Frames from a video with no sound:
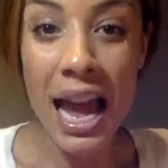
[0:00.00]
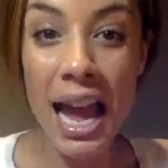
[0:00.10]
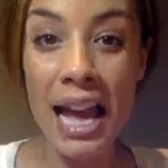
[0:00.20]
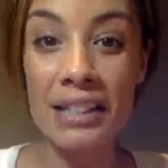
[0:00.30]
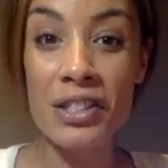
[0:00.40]

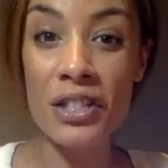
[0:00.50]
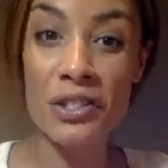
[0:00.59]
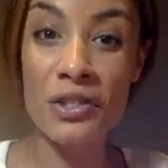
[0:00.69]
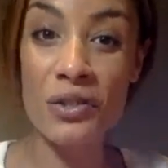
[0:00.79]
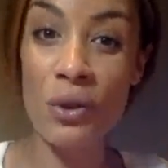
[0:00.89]
And
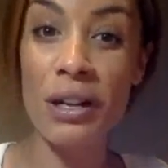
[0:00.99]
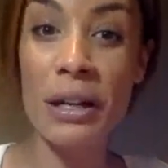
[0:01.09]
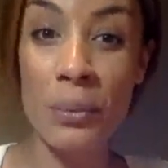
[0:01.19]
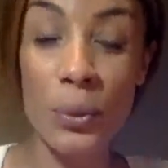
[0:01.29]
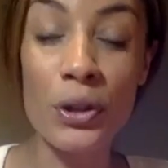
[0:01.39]

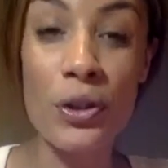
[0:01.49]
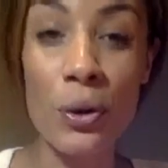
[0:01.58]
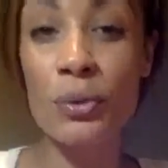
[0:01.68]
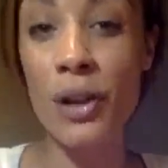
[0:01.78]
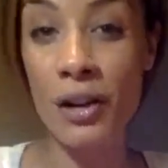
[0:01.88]
sorry, we're
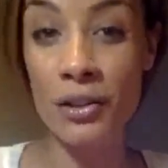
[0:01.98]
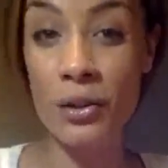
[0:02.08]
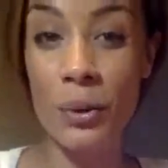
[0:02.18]
no longer